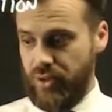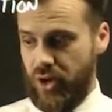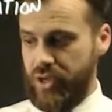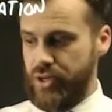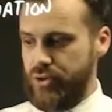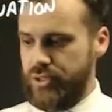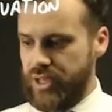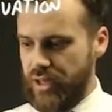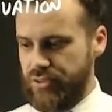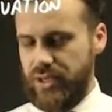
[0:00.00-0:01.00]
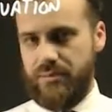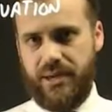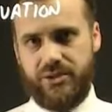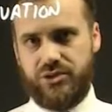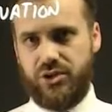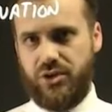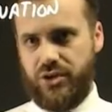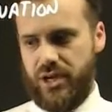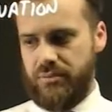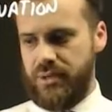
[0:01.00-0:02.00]
I know nothing about
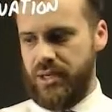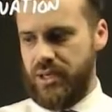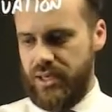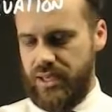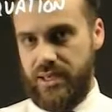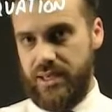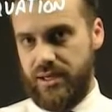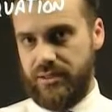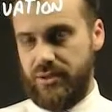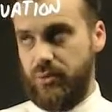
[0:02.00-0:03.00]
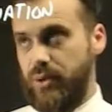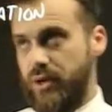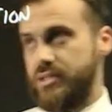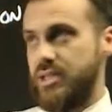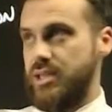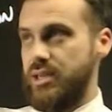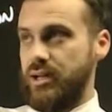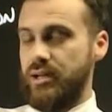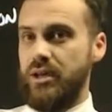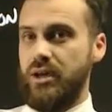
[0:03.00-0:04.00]
time here, whereas here
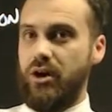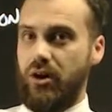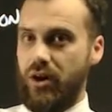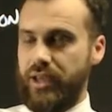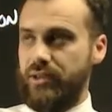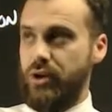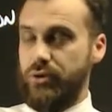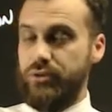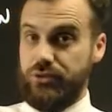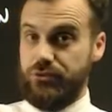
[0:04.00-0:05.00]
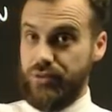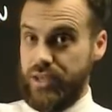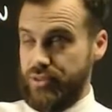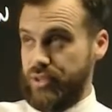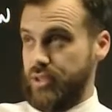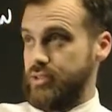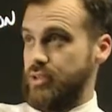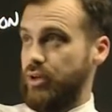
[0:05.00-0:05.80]
I know three things.